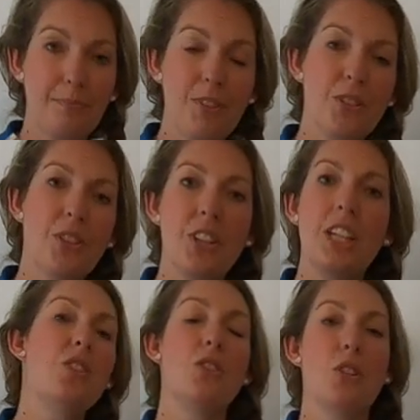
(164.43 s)
So
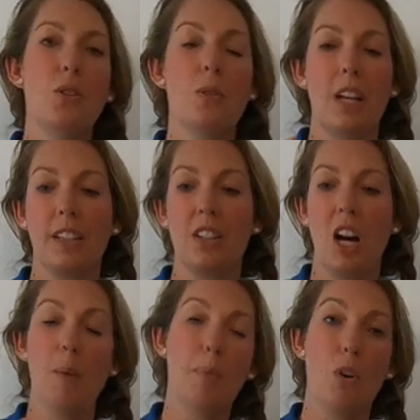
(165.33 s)
these you do like a
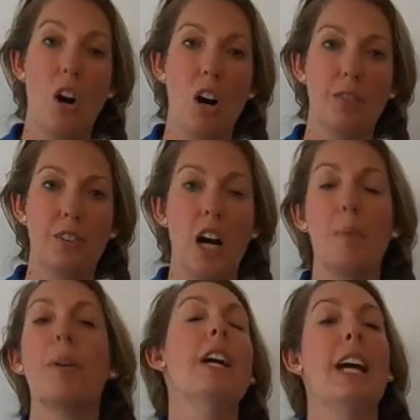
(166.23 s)
cup or a half cup,